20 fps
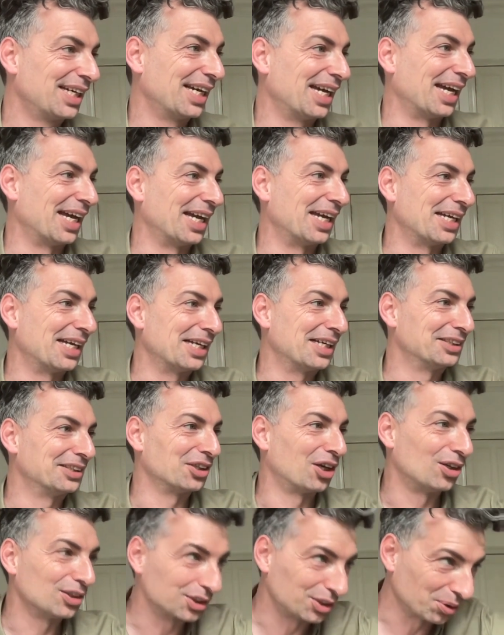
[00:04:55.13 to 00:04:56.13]
And
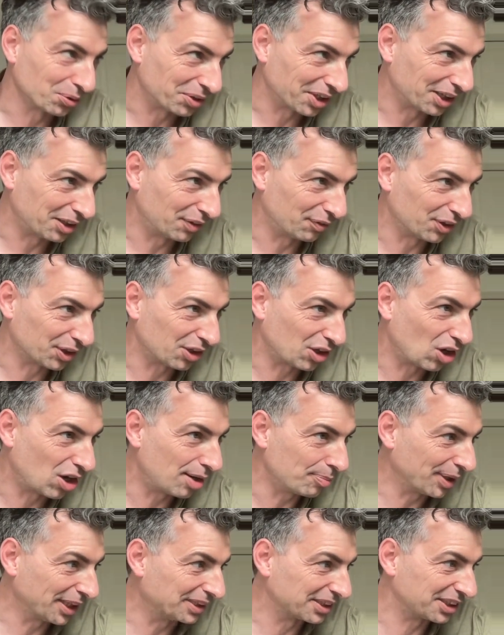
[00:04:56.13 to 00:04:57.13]
also, thank you for the
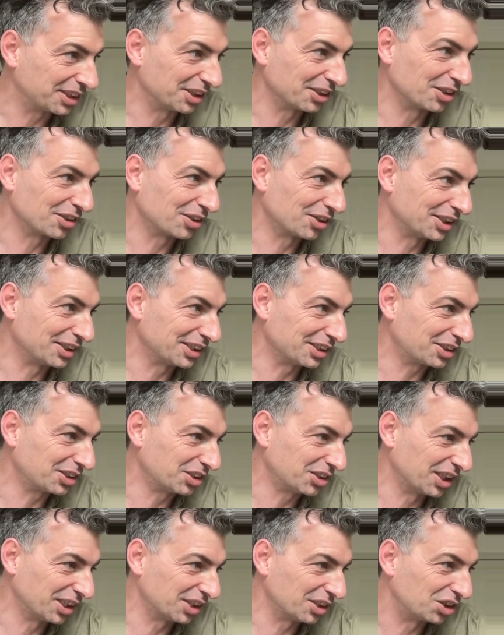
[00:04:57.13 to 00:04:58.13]
comments here on
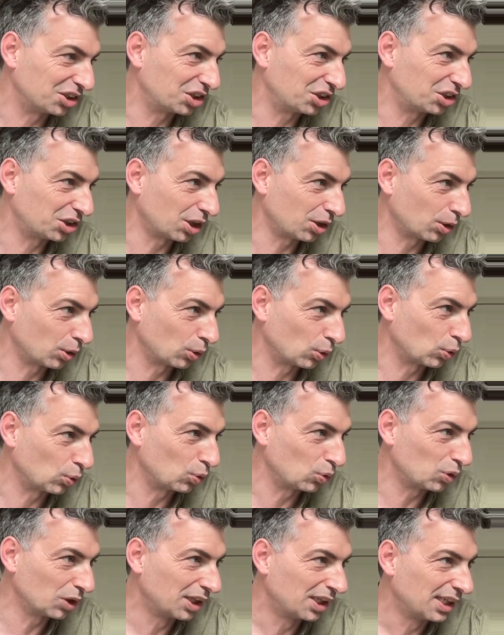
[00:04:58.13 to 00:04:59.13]
yesterday's
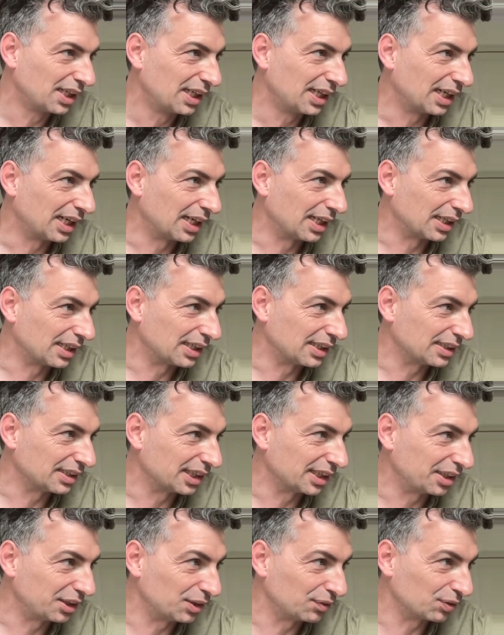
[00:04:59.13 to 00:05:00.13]
show. Uh,
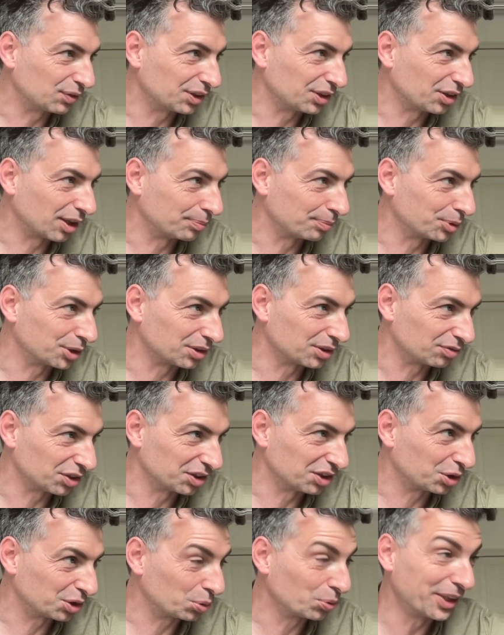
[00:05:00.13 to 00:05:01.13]
thank you for the obser for
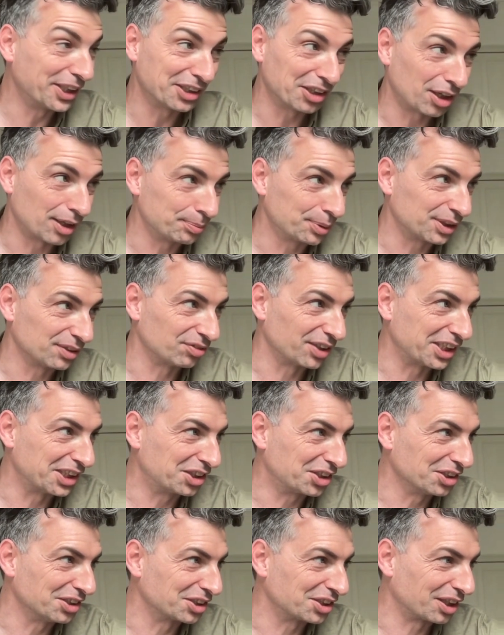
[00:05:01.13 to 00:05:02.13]
the sweet
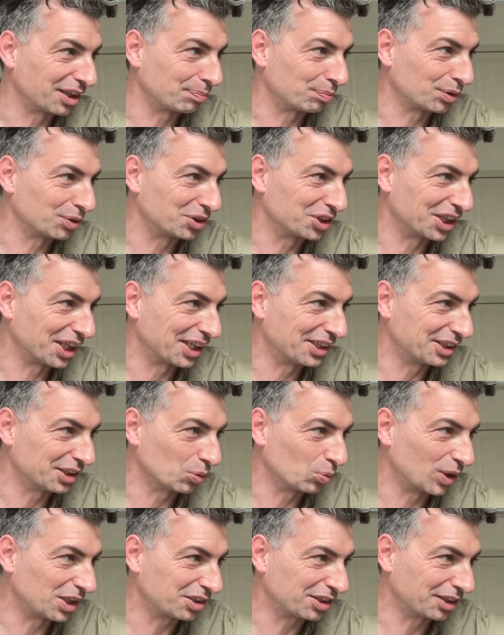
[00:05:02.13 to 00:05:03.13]
observations, Lepro Chant. You're
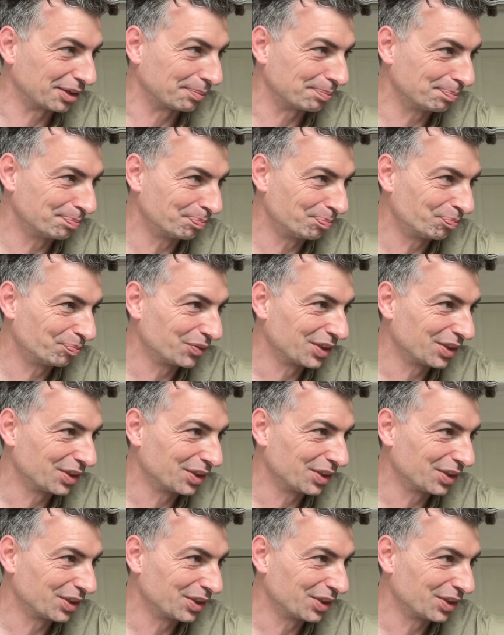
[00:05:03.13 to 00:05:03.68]
welcome.